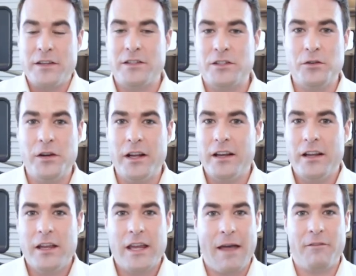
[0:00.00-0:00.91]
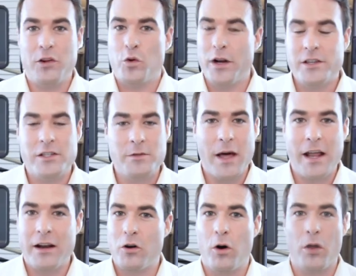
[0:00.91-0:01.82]
this unit, you have any questions
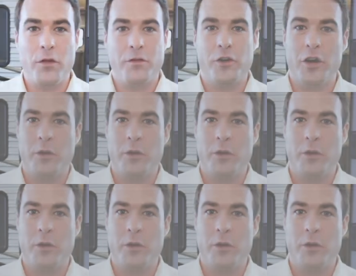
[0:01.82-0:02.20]
about it, call the phone